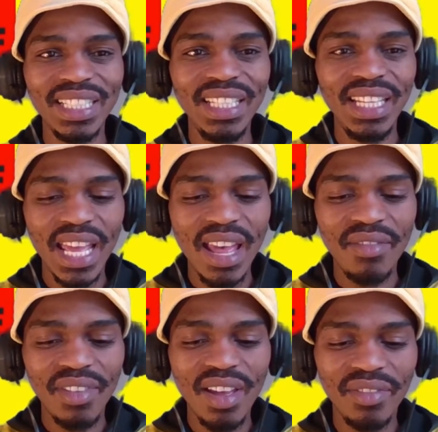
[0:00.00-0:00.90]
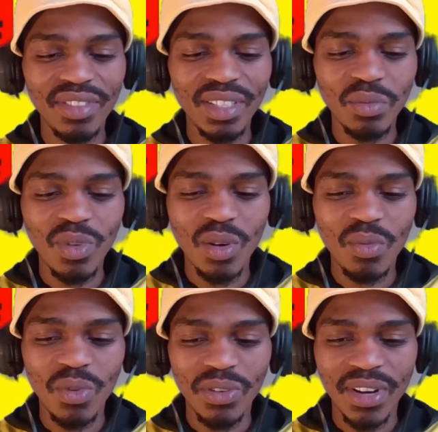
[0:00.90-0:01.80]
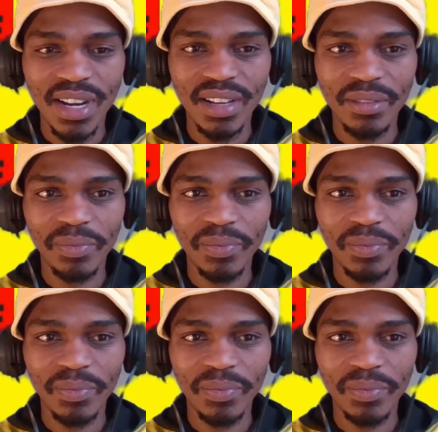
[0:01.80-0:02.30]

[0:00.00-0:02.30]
EFF Zimbabwe, right?